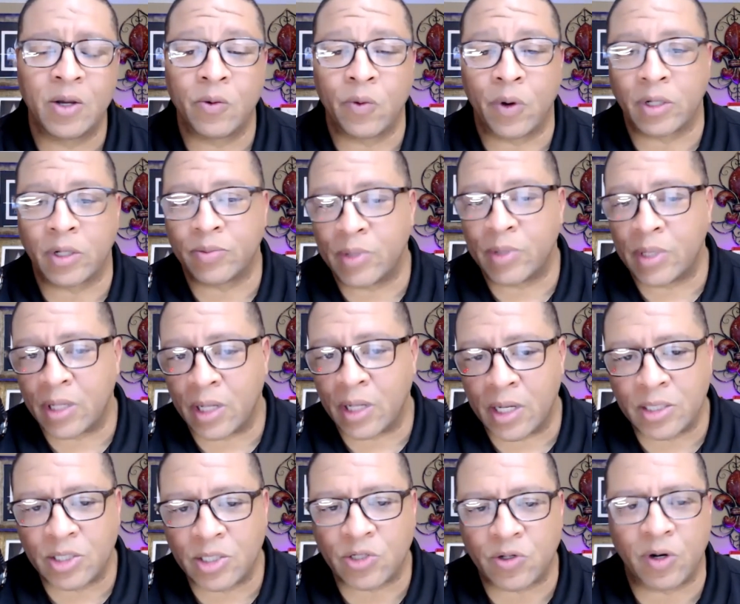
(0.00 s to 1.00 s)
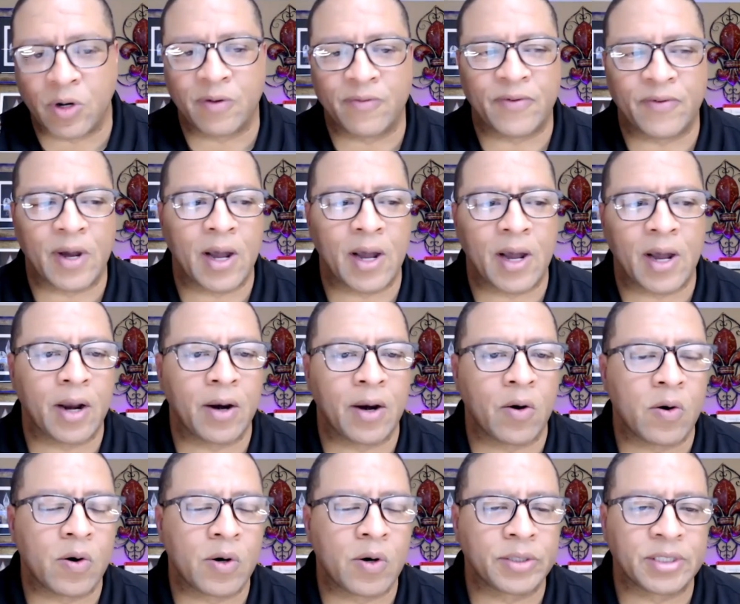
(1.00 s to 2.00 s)
whether it be in getting certified
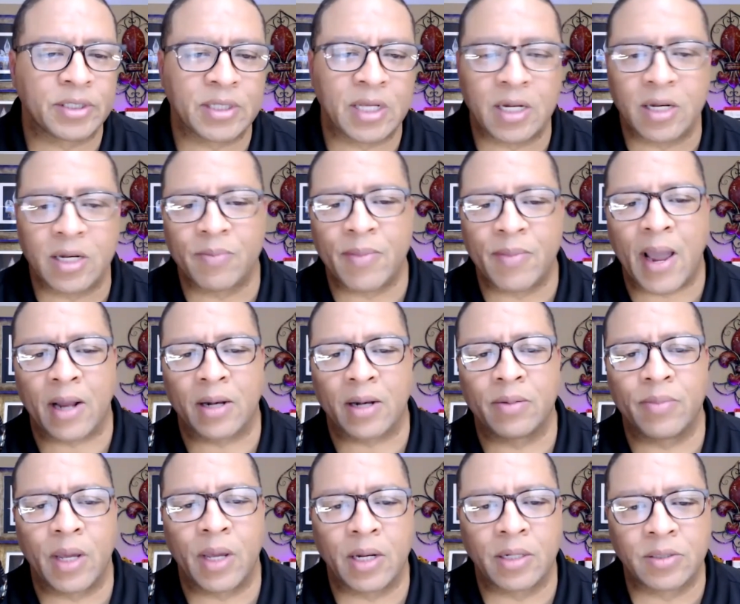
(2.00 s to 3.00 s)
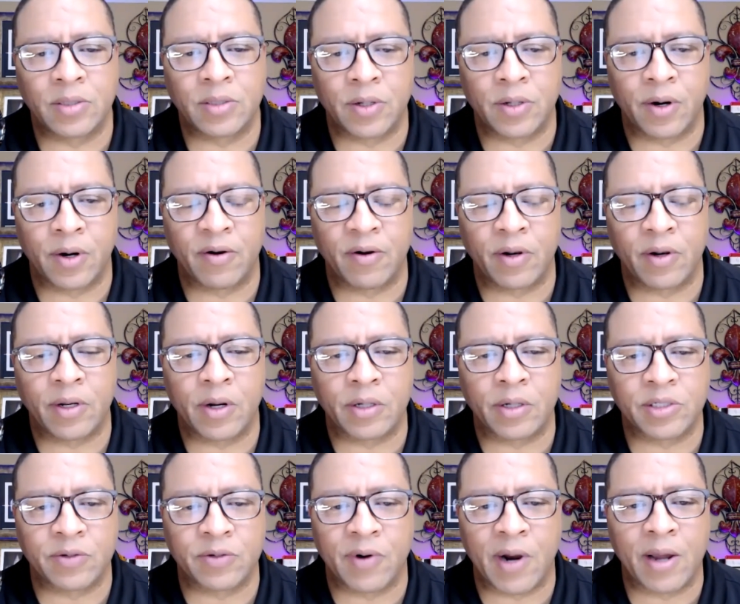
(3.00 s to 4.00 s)
or just getting them acclimated to their
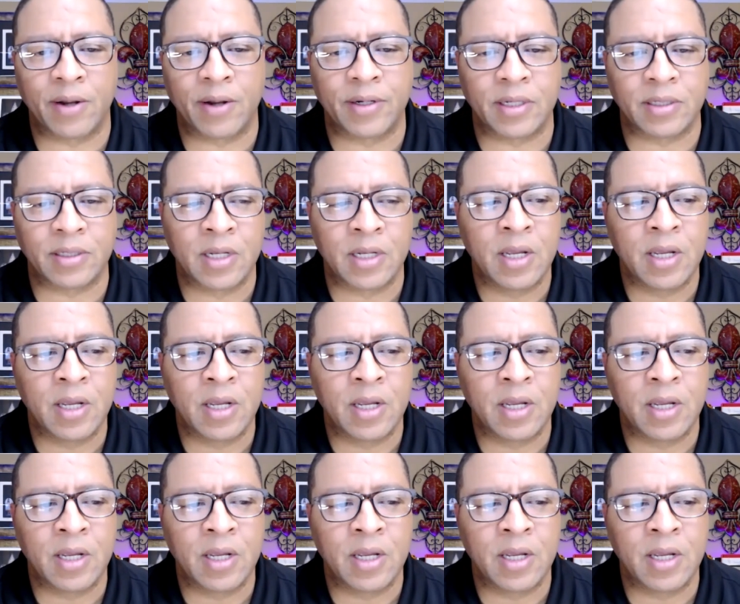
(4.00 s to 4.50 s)
surrounding,